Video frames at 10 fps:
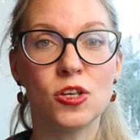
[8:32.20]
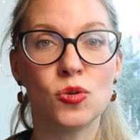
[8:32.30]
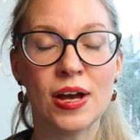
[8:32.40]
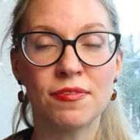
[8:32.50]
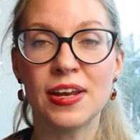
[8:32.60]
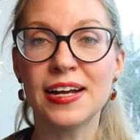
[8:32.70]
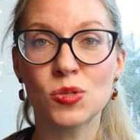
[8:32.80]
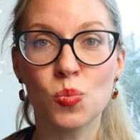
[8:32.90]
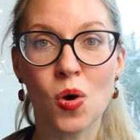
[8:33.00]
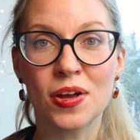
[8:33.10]
you have
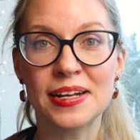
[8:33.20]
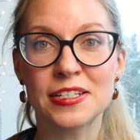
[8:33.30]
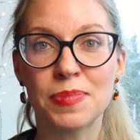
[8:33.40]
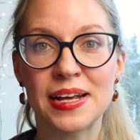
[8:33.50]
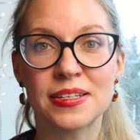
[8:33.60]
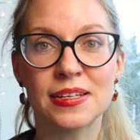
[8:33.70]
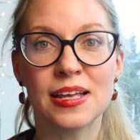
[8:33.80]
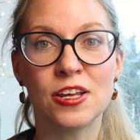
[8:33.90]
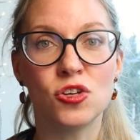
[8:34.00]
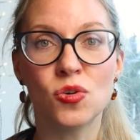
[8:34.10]
nice walking spaces
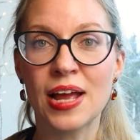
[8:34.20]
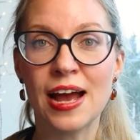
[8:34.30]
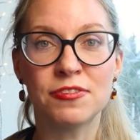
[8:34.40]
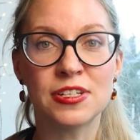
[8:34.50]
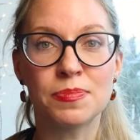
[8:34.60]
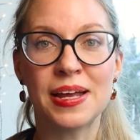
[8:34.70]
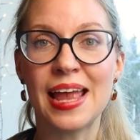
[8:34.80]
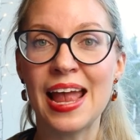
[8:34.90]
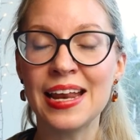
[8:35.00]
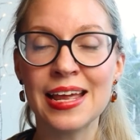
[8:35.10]
and you don't have to
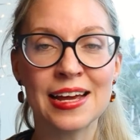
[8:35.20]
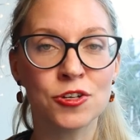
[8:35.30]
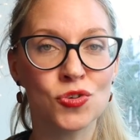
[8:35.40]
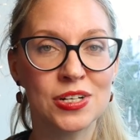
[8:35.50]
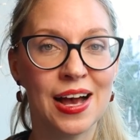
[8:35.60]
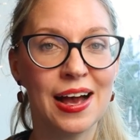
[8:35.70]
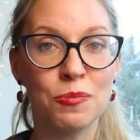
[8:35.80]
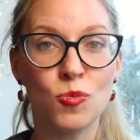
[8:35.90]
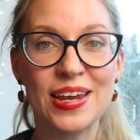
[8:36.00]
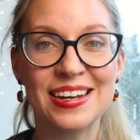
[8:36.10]
spend any extra
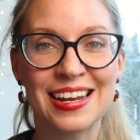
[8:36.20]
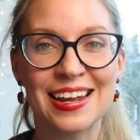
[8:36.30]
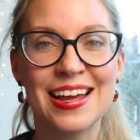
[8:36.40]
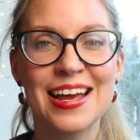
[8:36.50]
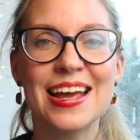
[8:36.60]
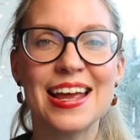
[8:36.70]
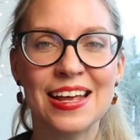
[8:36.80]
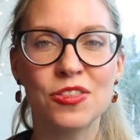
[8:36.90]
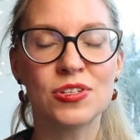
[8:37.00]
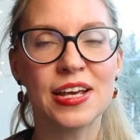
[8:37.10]
time weeding
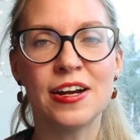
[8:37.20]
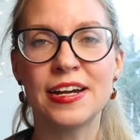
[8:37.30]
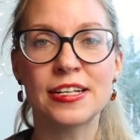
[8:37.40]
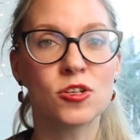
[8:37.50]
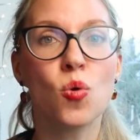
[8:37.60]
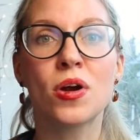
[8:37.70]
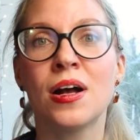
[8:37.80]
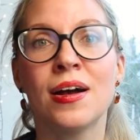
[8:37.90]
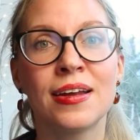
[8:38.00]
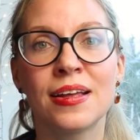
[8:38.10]
in those areas or
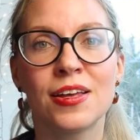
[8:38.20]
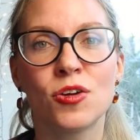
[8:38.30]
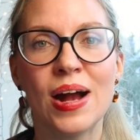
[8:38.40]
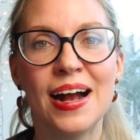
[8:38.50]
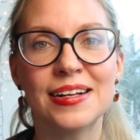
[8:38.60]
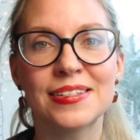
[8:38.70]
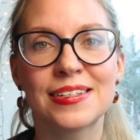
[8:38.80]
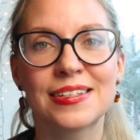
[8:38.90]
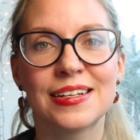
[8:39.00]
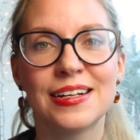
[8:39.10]
cutting the
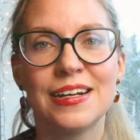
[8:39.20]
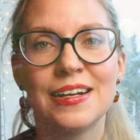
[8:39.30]
grass.